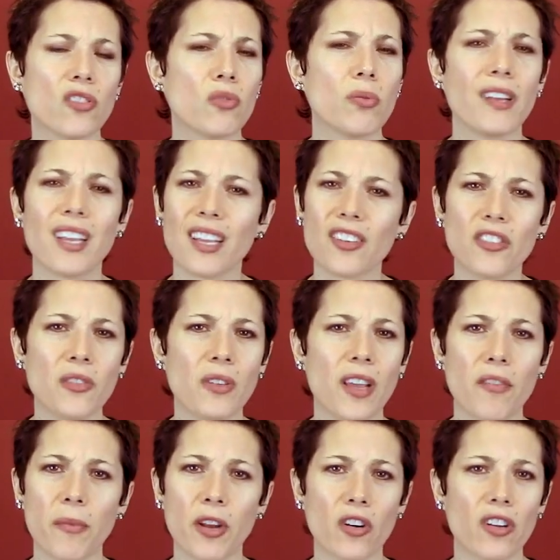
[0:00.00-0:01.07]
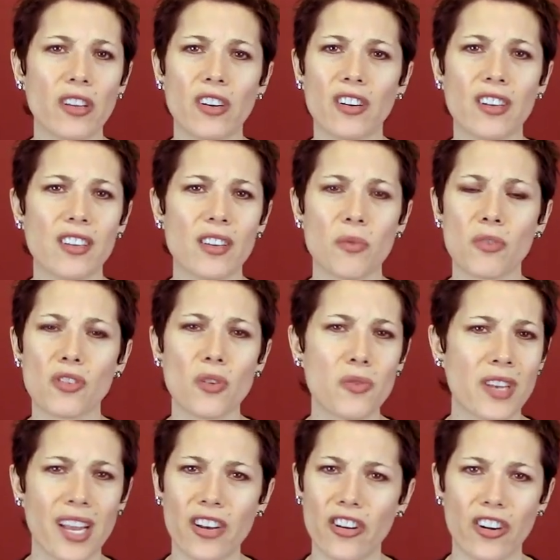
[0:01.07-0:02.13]
sweet kiss you gave me earlier because it was so
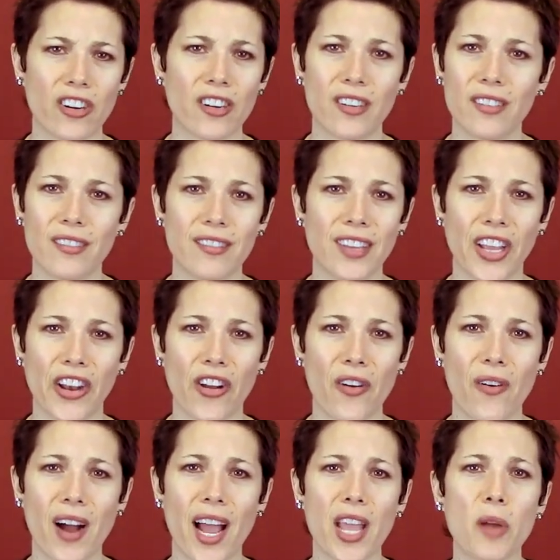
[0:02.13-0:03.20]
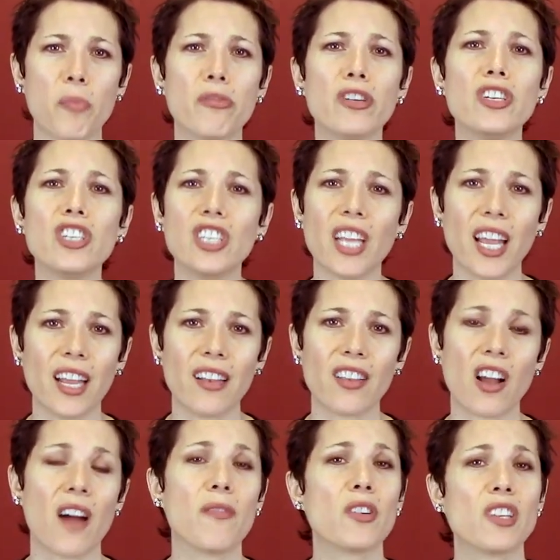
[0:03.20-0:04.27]
tender. You know, I appreciate the
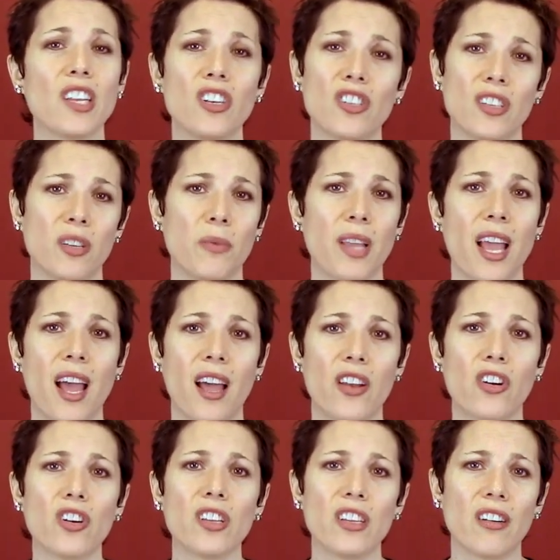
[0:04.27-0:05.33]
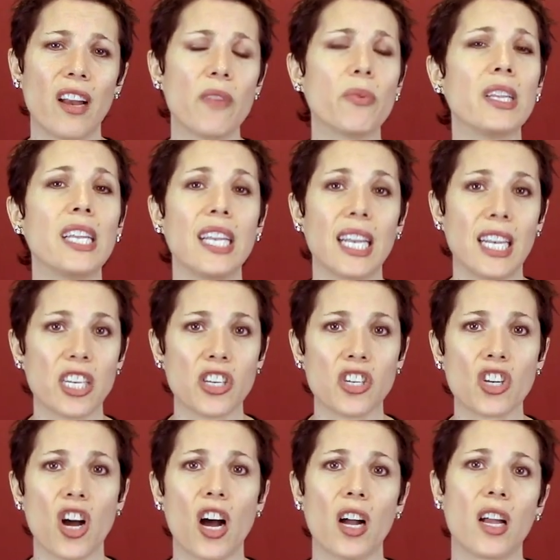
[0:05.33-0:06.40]
conversation that we had earlier. I really needed to
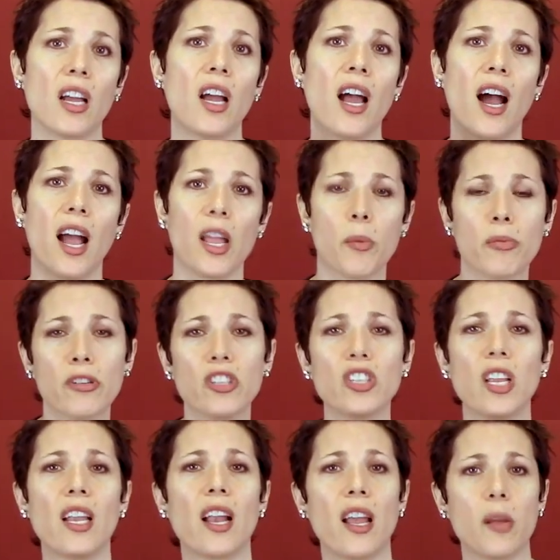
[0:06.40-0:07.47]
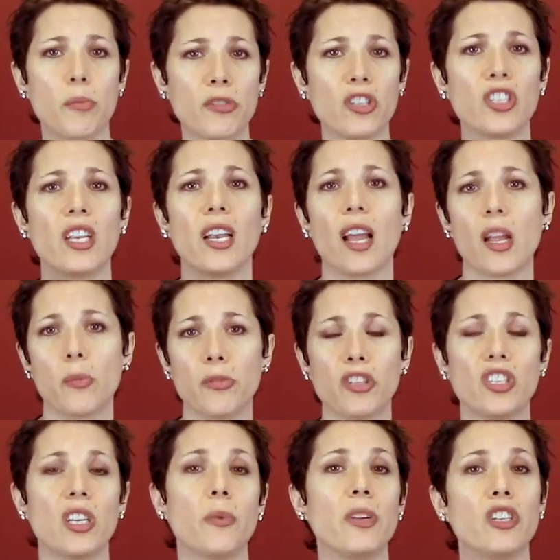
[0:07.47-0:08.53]
talk. I appreciate, I appreciate, I
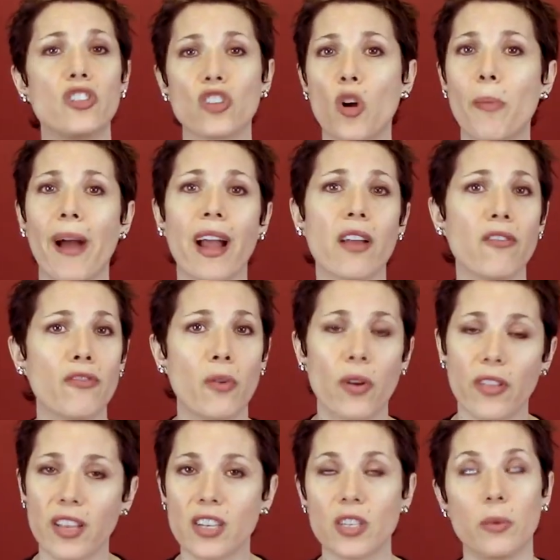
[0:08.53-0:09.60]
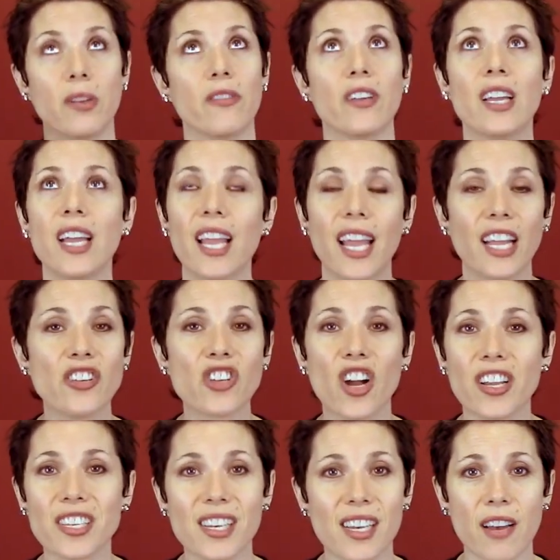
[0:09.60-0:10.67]
appreciate. We just go back and forth until we've
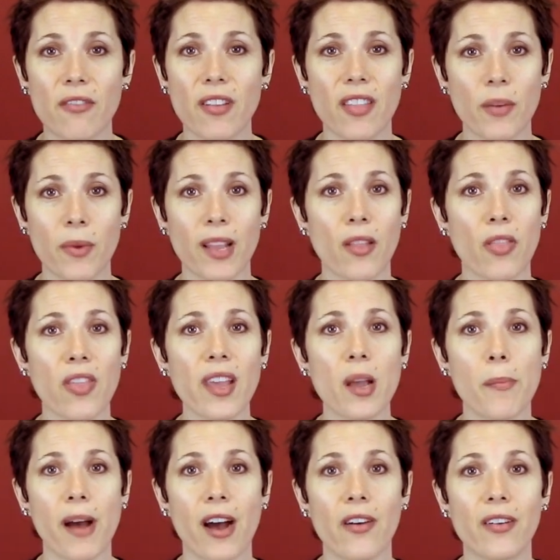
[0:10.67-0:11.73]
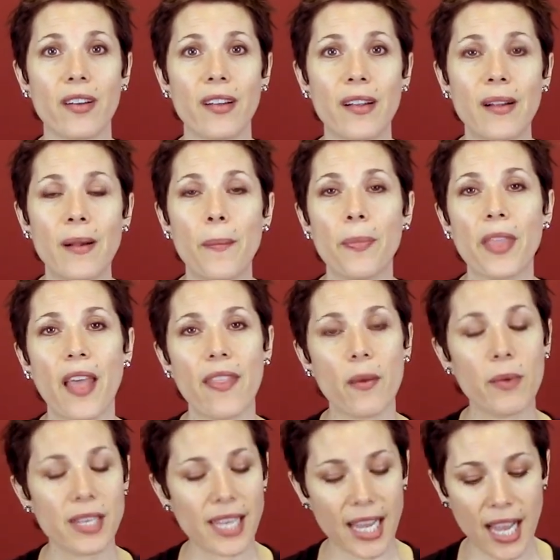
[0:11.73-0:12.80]
exhausted everything we can think about. And then
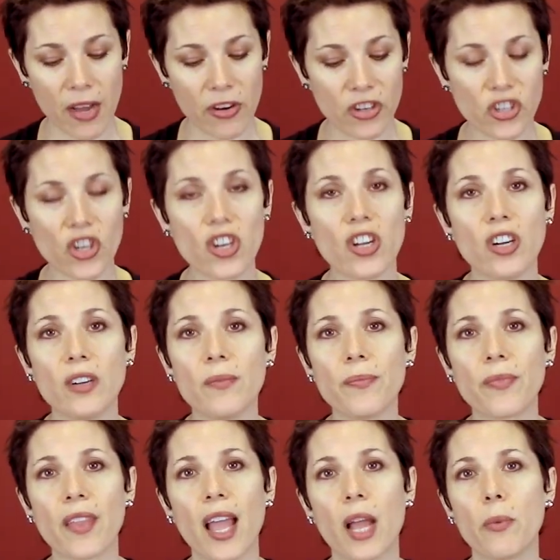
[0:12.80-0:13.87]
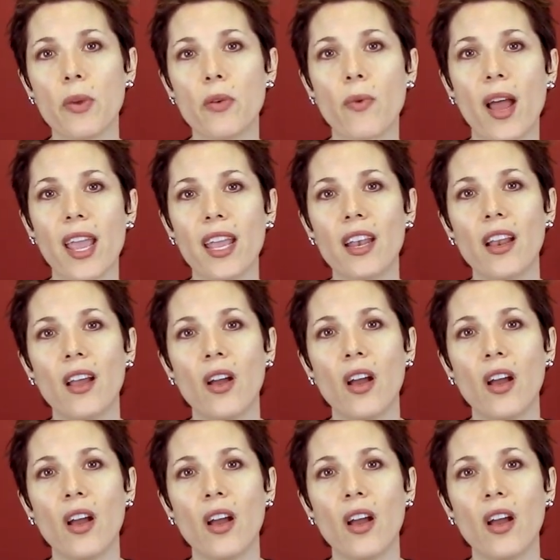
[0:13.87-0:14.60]
we take out a journal and we write